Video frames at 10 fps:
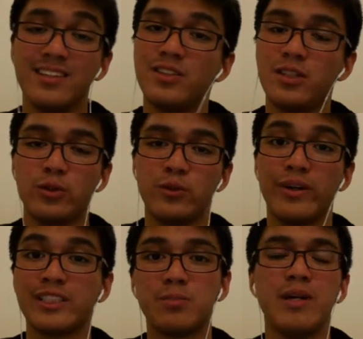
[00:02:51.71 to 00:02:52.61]
two
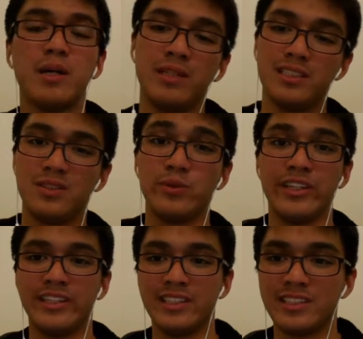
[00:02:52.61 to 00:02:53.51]
experiments within
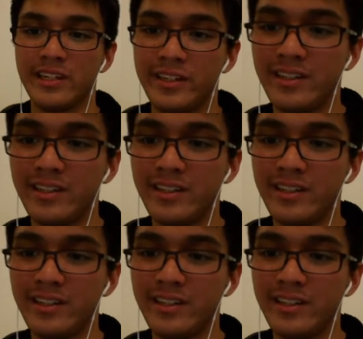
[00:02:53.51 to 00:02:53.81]
the study.